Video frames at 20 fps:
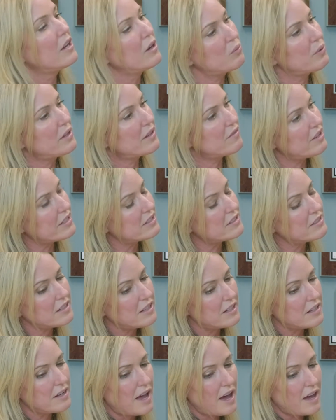we invested
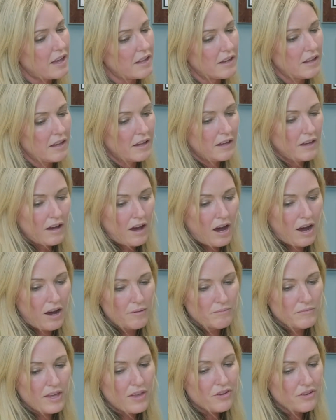in that.
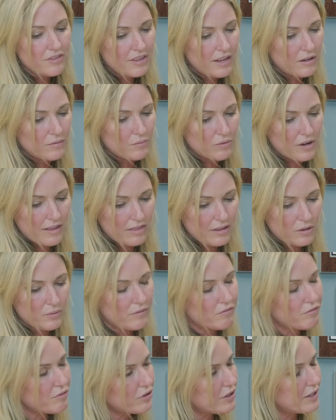The other thing where I think
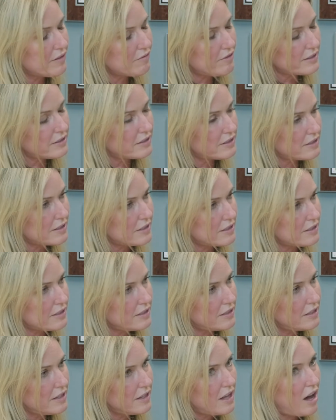we've really
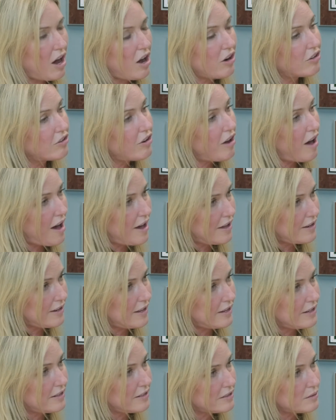invested a lot,
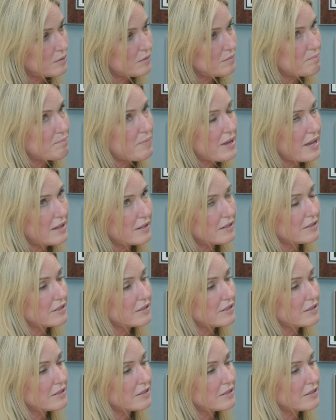and it has been